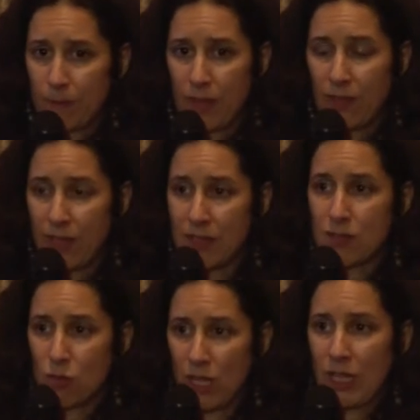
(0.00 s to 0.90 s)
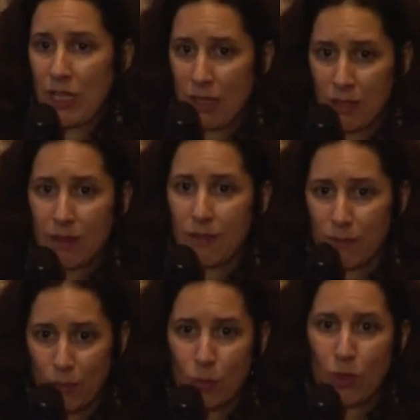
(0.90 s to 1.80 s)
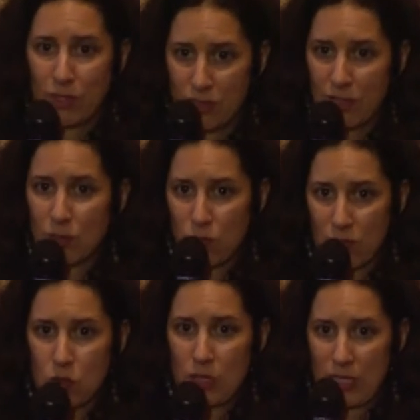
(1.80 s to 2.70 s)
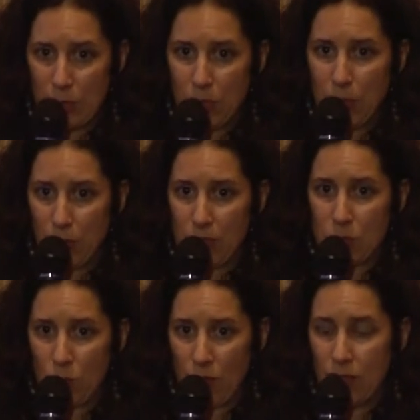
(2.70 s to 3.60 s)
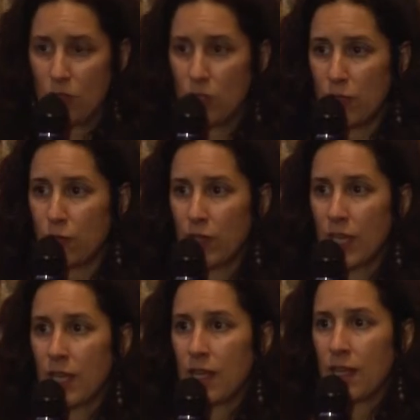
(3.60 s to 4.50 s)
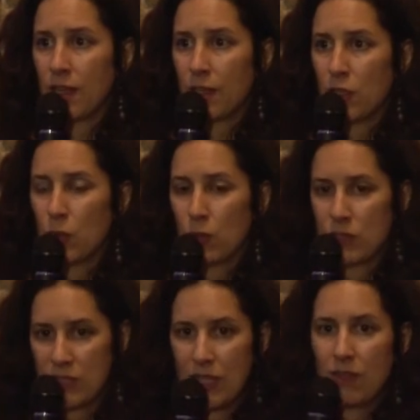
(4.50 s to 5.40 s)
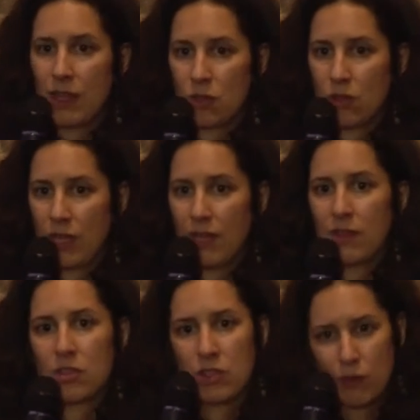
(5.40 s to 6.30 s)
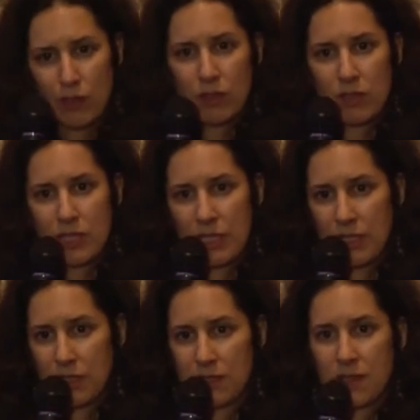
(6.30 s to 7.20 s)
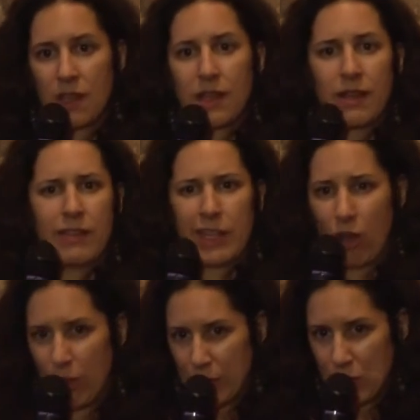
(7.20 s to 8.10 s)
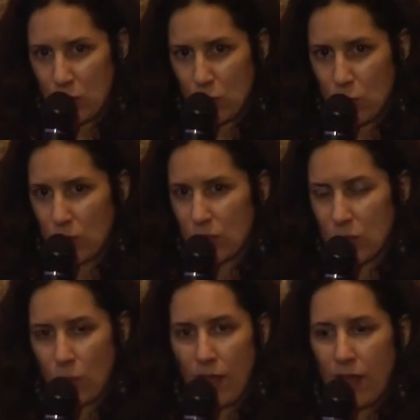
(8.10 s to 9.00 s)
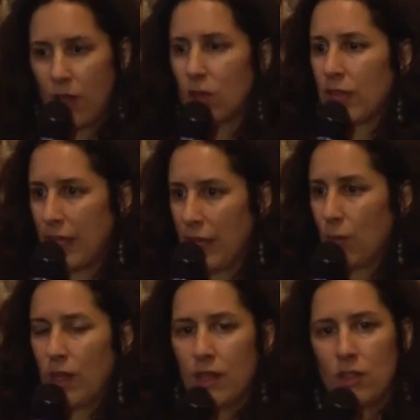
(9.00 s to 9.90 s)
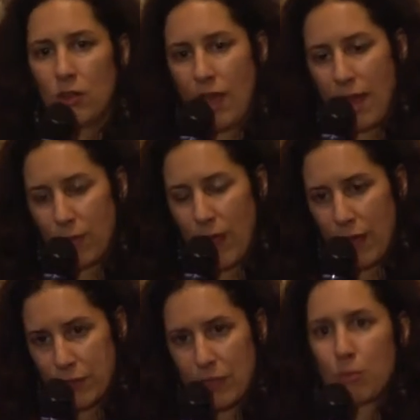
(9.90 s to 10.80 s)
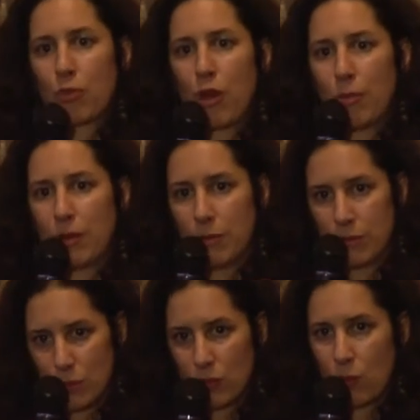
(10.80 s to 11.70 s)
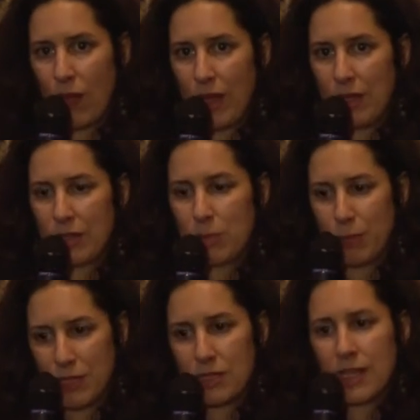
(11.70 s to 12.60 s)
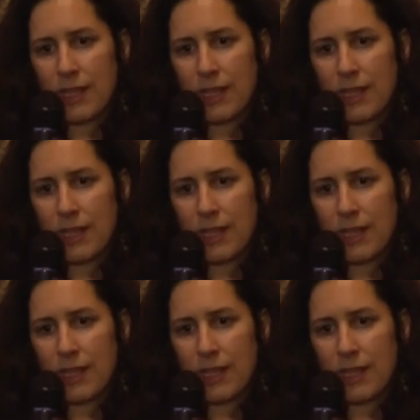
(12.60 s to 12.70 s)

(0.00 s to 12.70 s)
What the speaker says: And that's really what is frustrating people as well. You know, if you would see that, okay, there are difficulties, the economy is not doing so well, okay, well, you know, we have some problems with violence, but